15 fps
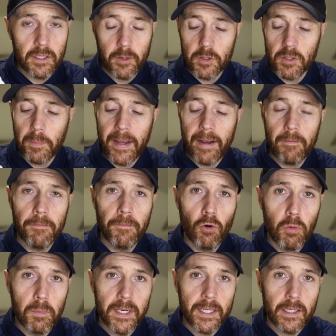So it was about
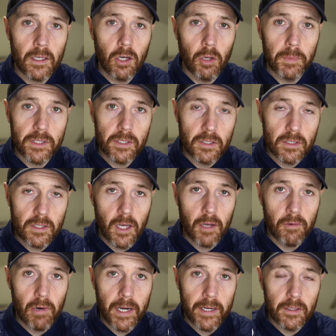4 minute kilometers that I
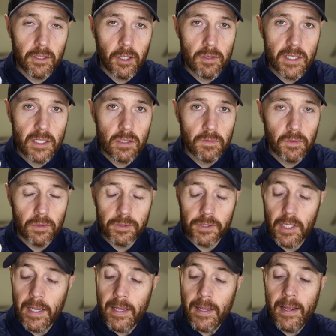ran those intervals,
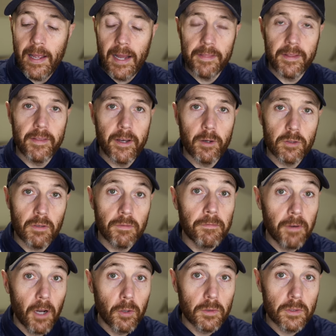and then there was a
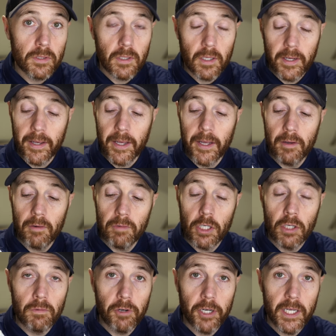float
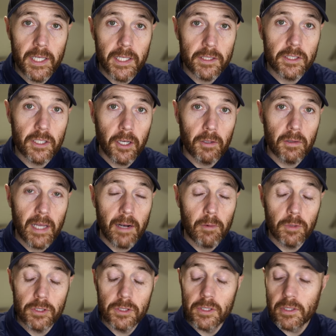recovery in it, so that
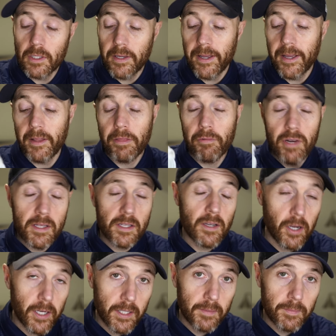was
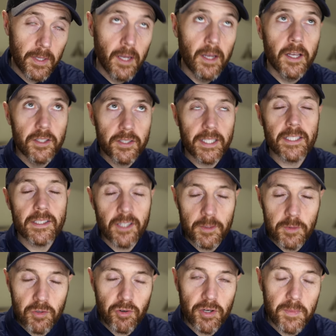
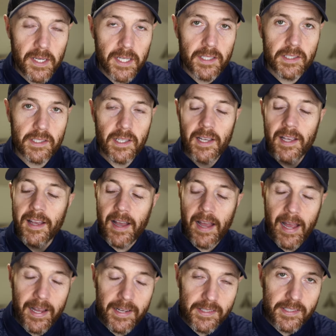6x3 minutes
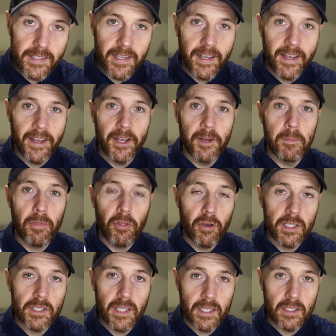at
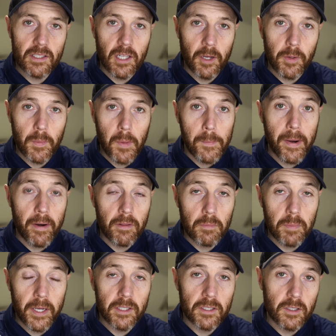30 seconds slower than my
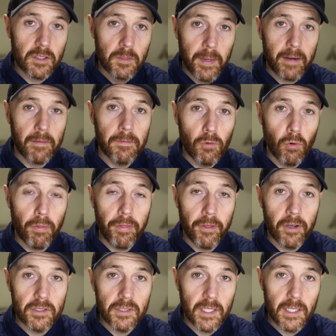marathon pace, so it's about
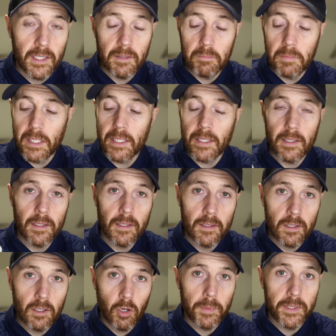4:30 minute
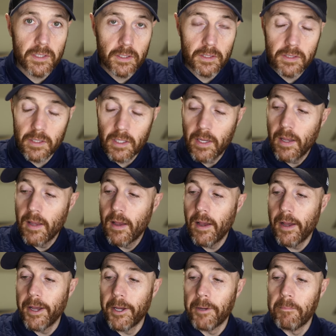kilometers
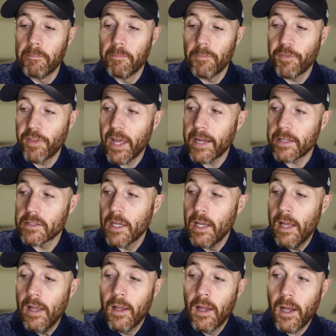for that.
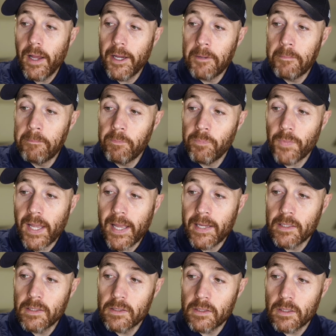
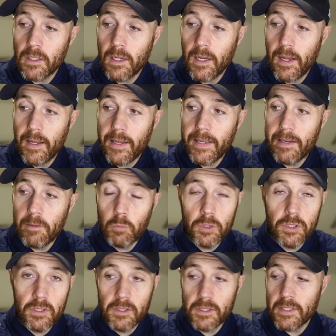And it
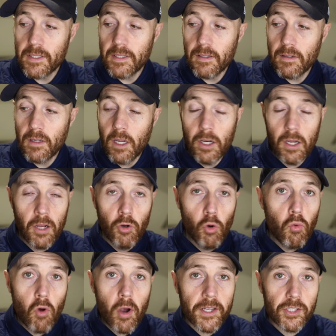was an
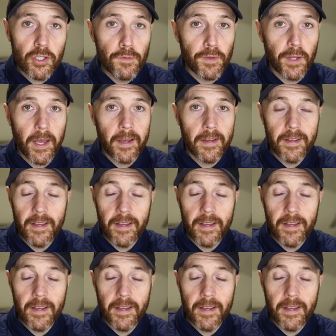all right shoe for that.